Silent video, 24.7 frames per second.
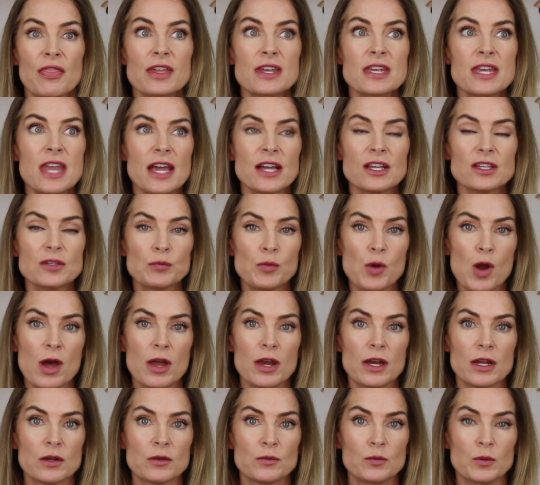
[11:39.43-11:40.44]
The next
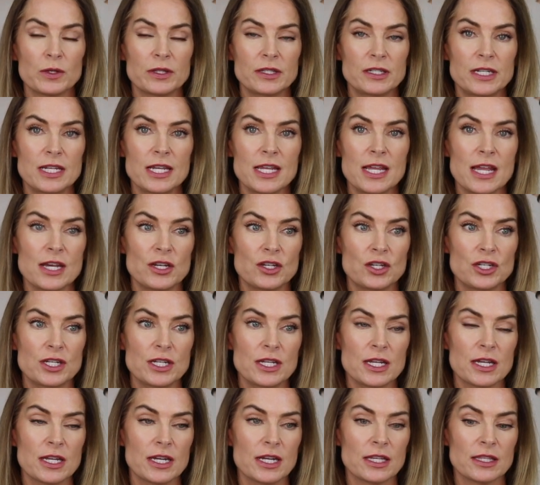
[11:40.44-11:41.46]
product with
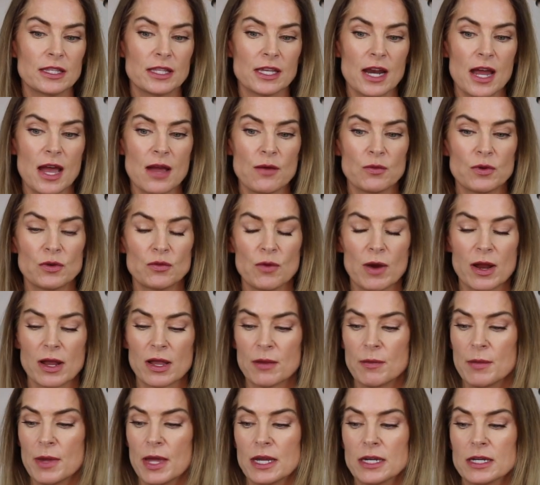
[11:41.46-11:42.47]
THD in it that I would
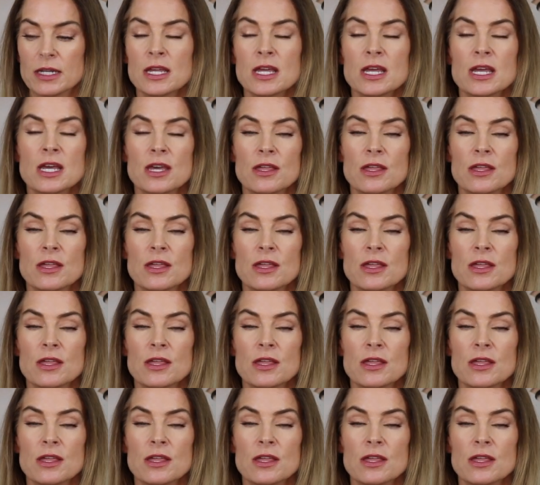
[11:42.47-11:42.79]
recommend,